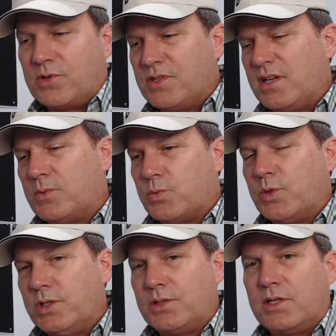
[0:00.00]
There's not
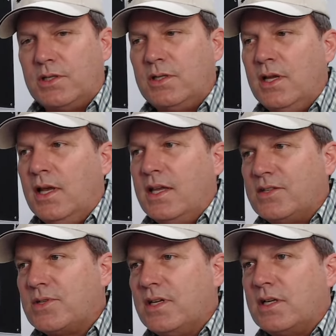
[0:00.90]

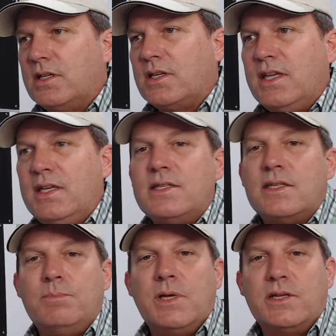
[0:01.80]
a good
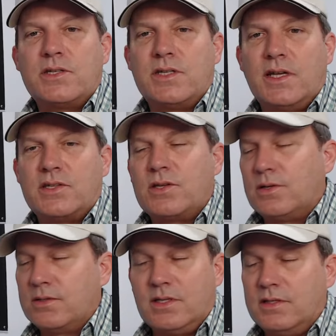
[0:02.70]
easy bench test,
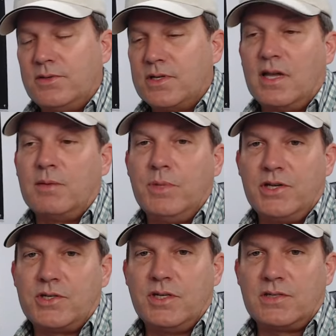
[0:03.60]
or there's not a
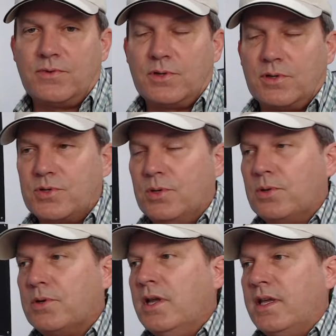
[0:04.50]
bench test for a controller.